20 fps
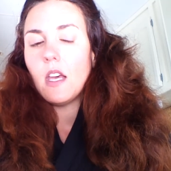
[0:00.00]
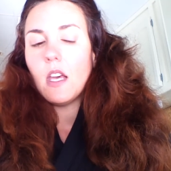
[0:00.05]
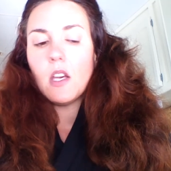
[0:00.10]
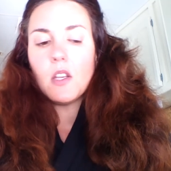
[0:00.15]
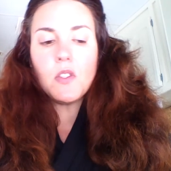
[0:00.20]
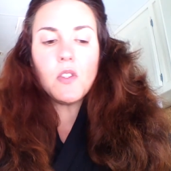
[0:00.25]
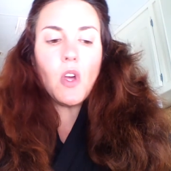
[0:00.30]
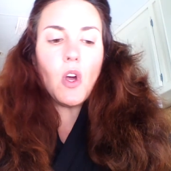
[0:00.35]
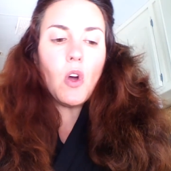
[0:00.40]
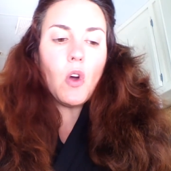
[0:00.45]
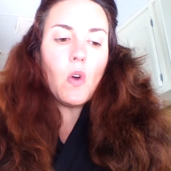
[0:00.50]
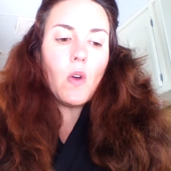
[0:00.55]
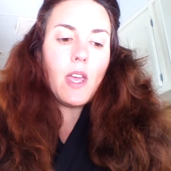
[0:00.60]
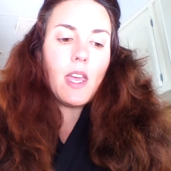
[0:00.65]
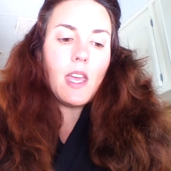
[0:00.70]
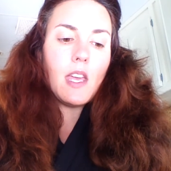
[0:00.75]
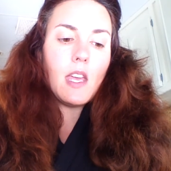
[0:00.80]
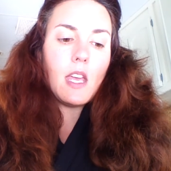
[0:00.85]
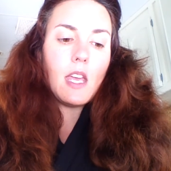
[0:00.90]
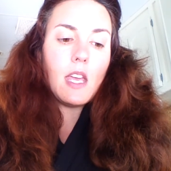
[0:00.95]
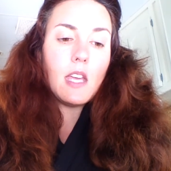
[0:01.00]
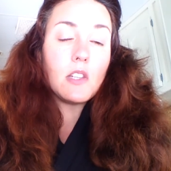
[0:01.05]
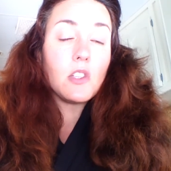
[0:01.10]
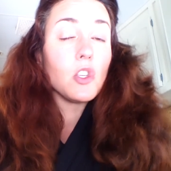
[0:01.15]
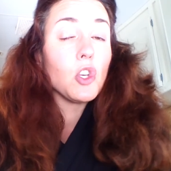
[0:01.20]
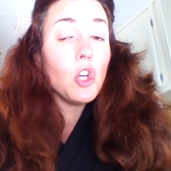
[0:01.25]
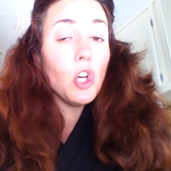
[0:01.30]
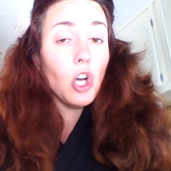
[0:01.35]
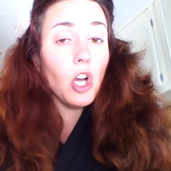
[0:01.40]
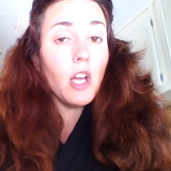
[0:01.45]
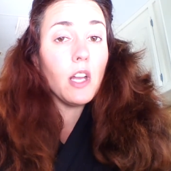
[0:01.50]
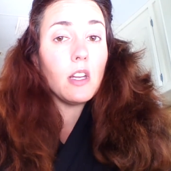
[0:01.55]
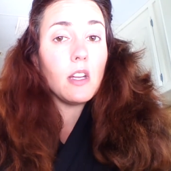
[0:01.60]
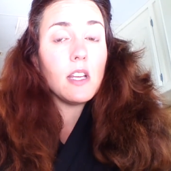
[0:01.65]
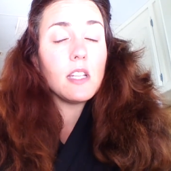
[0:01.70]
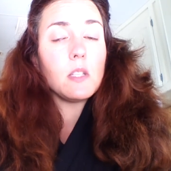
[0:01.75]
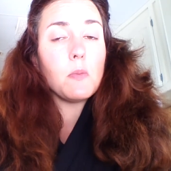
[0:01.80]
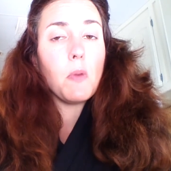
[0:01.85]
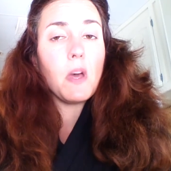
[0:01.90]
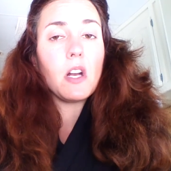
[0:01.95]
So it's good.
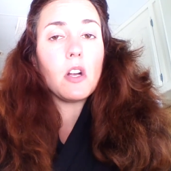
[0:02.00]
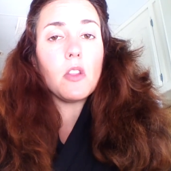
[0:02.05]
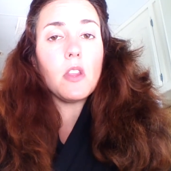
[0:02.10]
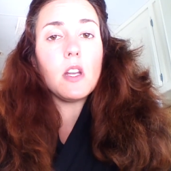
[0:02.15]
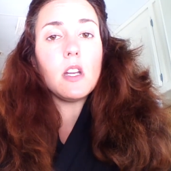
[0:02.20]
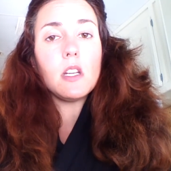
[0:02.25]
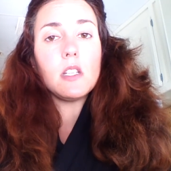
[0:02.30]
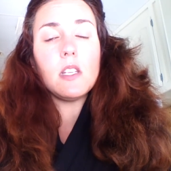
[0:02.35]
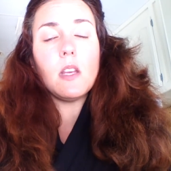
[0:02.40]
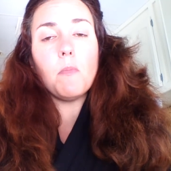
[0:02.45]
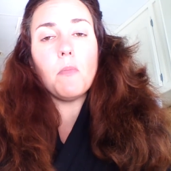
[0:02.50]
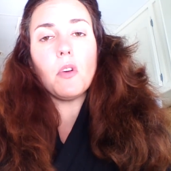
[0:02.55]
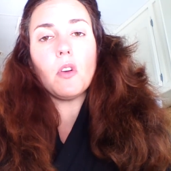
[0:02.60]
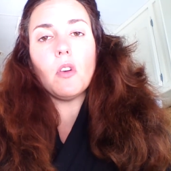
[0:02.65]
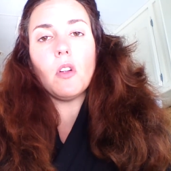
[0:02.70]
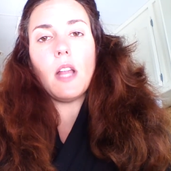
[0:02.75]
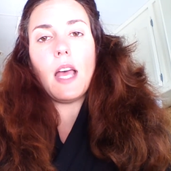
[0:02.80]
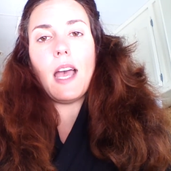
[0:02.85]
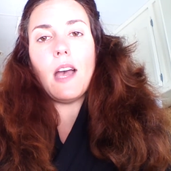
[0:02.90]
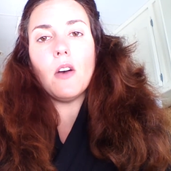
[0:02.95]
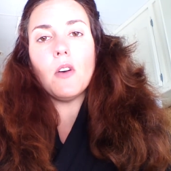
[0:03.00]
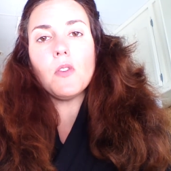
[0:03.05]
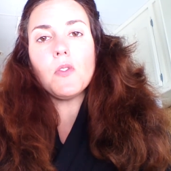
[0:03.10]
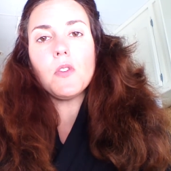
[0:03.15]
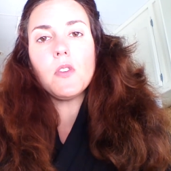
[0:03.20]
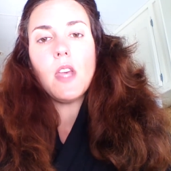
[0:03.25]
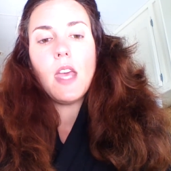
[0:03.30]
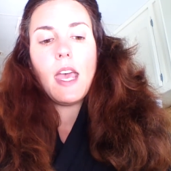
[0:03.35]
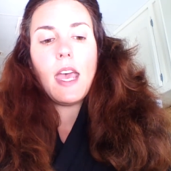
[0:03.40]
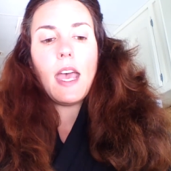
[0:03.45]
It's better than a typical house,